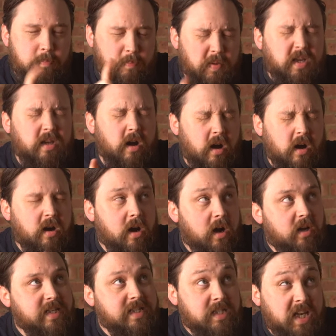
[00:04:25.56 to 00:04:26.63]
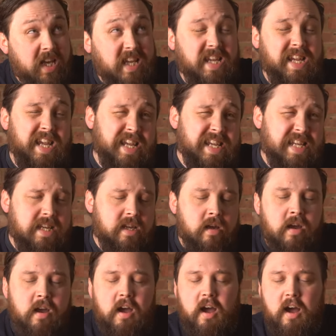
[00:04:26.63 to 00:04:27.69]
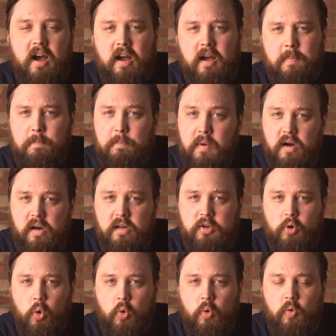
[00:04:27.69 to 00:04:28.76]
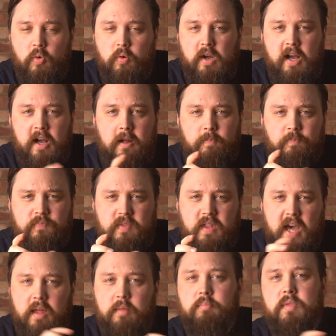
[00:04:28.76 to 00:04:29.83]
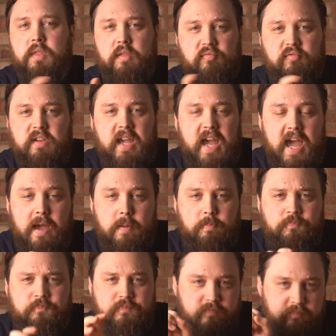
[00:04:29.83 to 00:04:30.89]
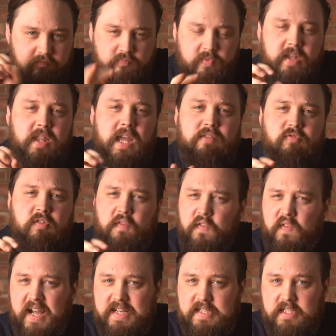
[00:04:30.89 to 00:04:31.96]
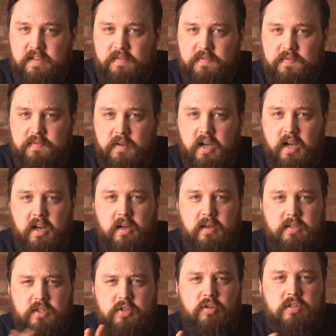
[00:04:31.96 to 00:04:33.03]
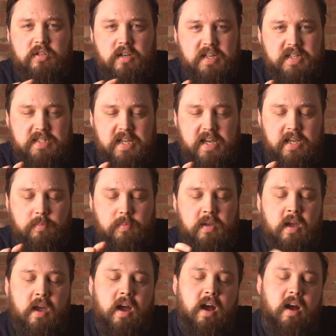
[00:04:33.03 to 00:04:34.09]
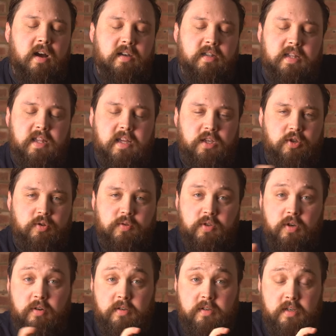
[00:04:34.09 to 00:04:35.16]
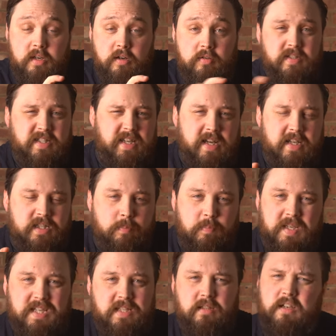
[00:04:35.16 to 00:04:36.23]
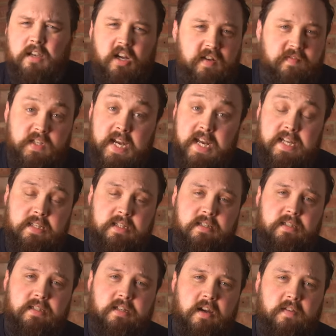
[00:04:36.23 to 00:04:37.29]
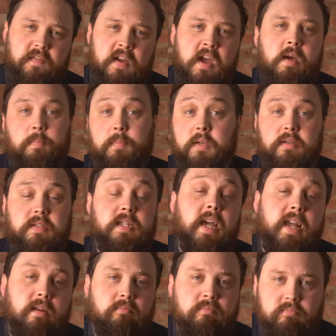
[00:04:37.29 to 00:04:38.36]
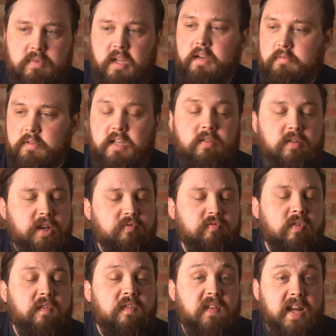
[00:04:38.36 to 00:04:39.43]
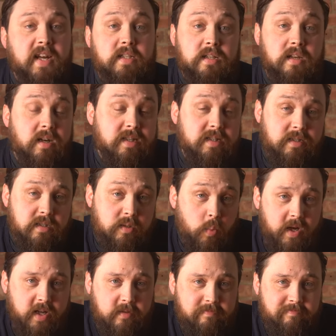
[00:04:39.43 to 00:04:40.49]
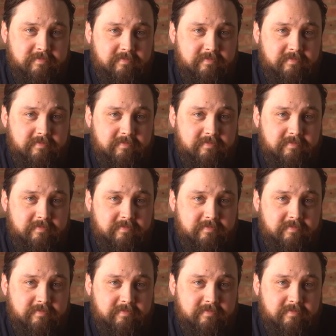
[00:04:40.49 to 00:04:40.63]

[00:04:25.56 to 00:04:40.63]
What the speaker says: B-R-I-T-E Mark, or that 3M, that reflective Scotch-Lite tape that they use on DSMBs and life jackets and stuff, because then it reflects light as well.